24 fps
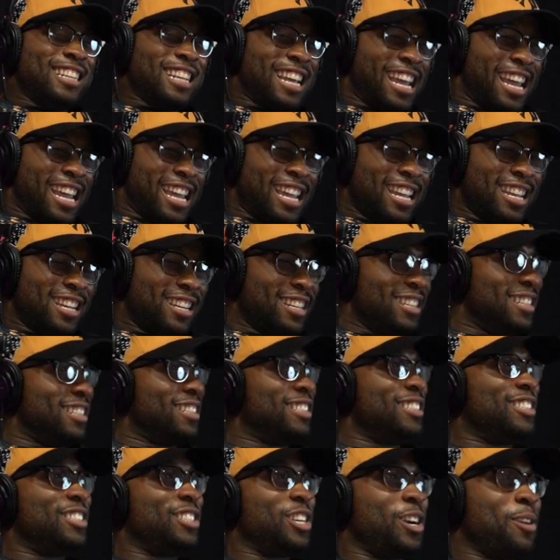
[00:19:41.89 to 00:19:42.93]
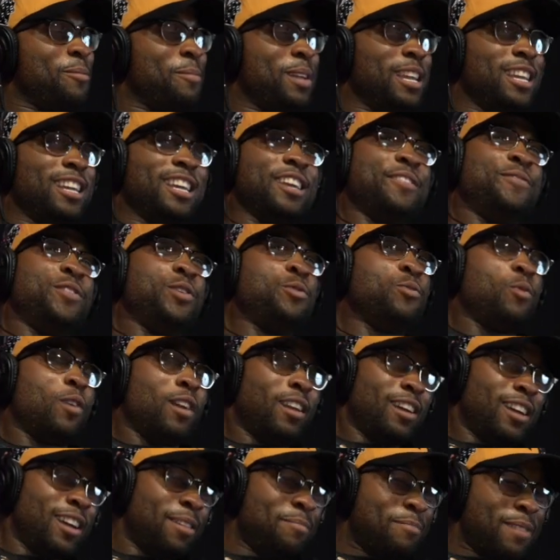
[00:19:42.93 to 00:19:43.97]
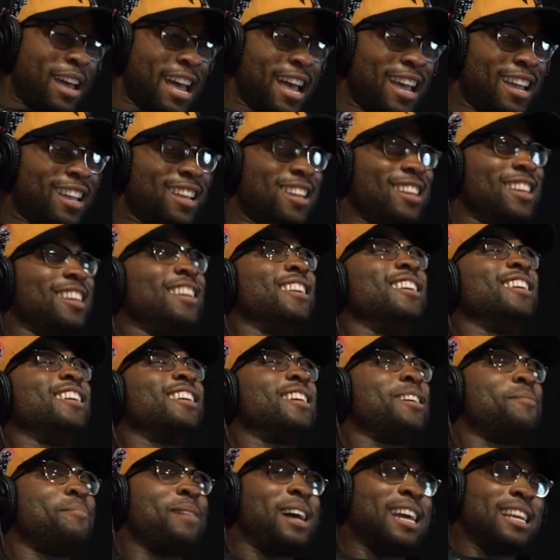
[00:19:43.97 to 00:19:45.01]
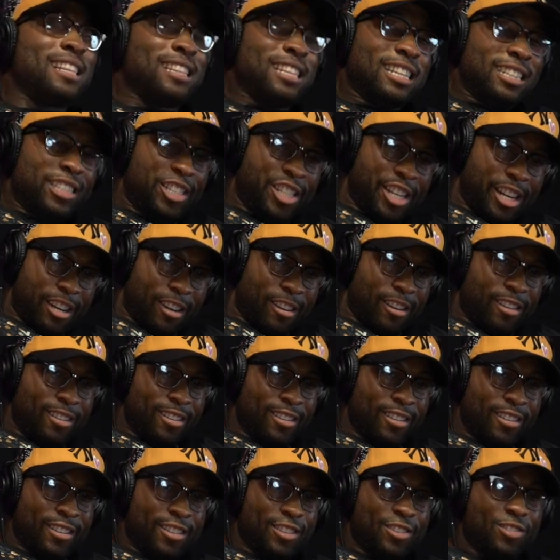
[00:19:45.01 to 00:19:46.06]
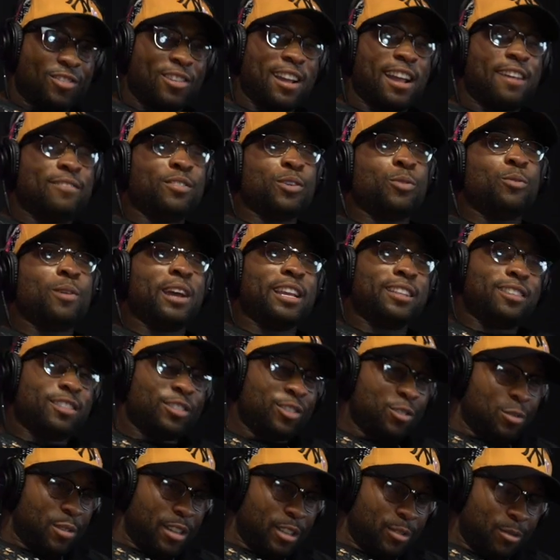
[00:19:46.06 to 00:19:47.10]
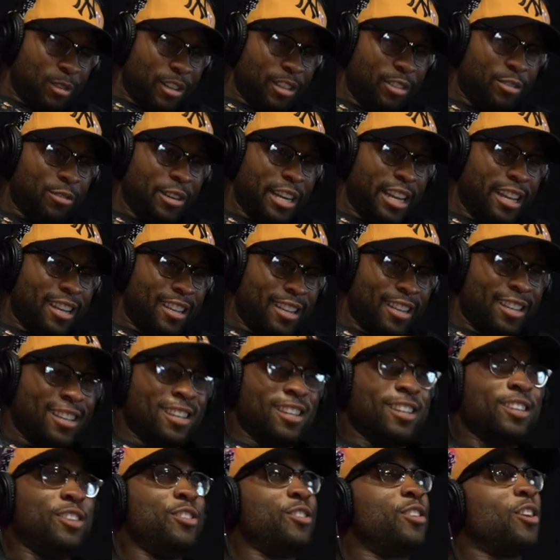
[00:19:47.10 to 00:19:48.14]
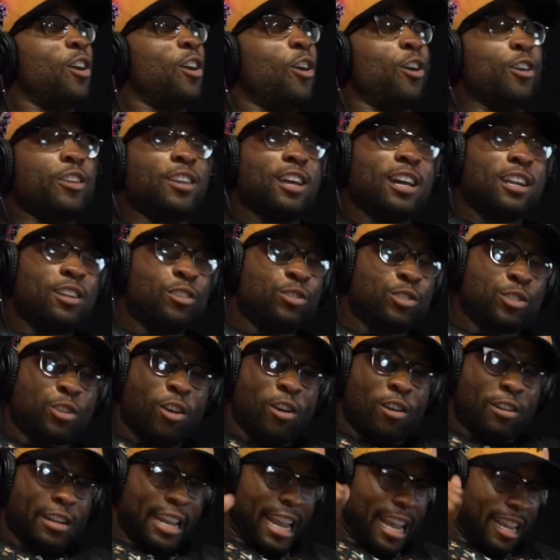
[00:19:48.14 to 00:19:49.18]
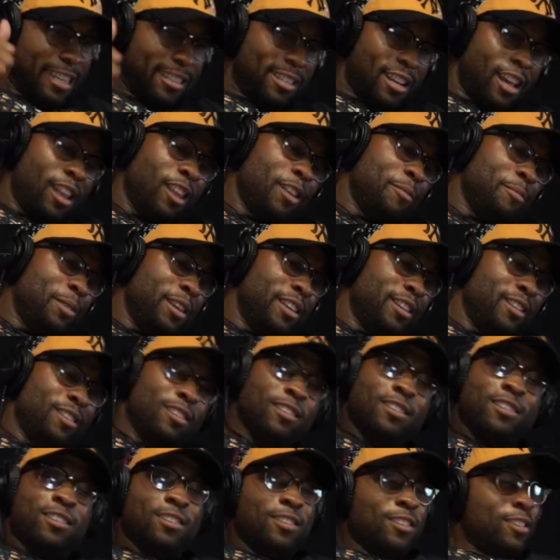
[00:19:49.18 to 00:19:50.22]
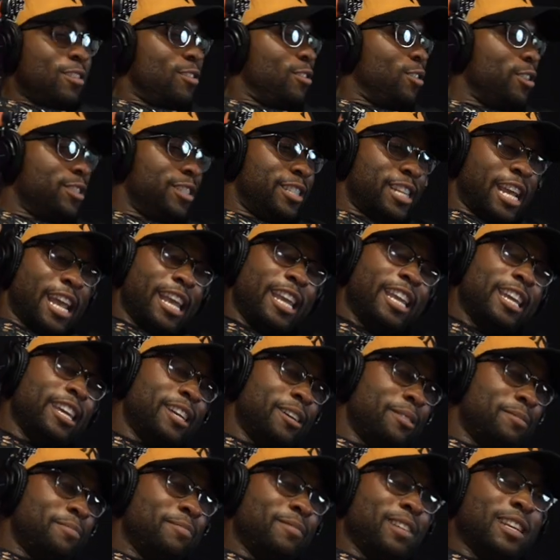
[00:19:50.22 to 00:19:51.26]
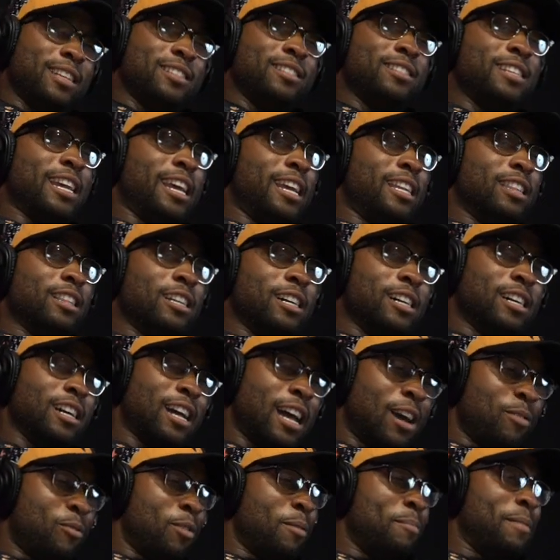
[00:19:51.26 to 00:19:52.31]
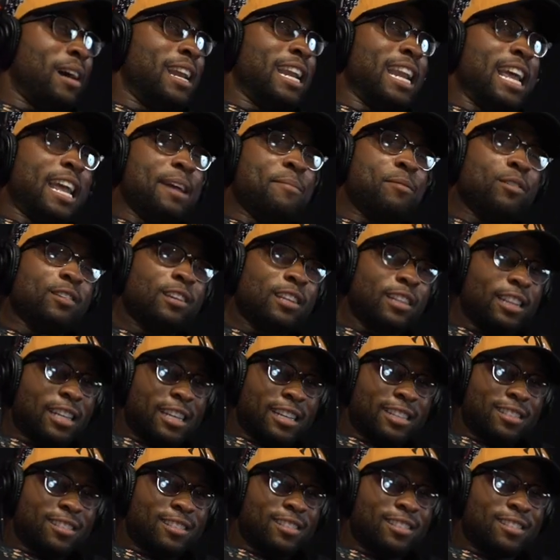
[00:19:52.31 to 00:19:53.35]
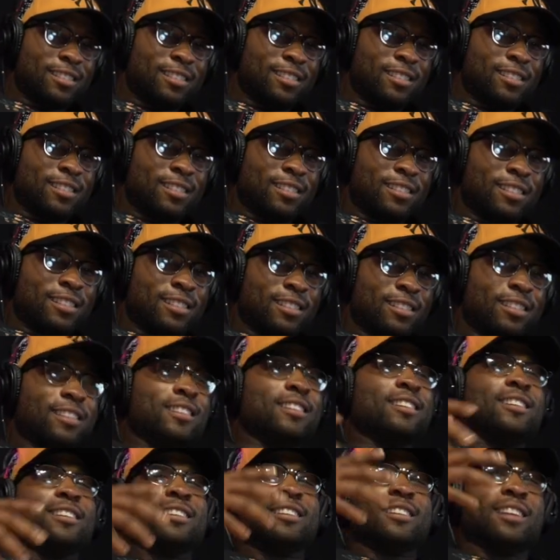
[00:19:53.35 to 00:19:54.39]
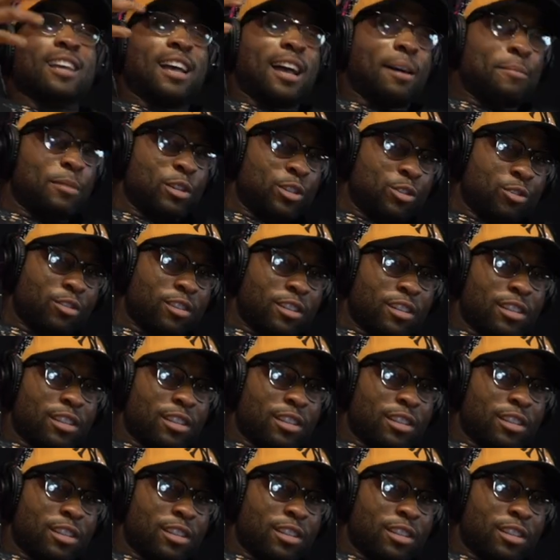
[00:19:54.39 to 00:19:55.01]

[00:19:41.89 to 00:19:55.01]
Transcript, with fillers: day, Jeremy, if you want to come back, come back this year. You don't have to wait till 2023. You, all you got to do is call Dan Solomon or JM and say, look, I want my name on the list. I'm going to do the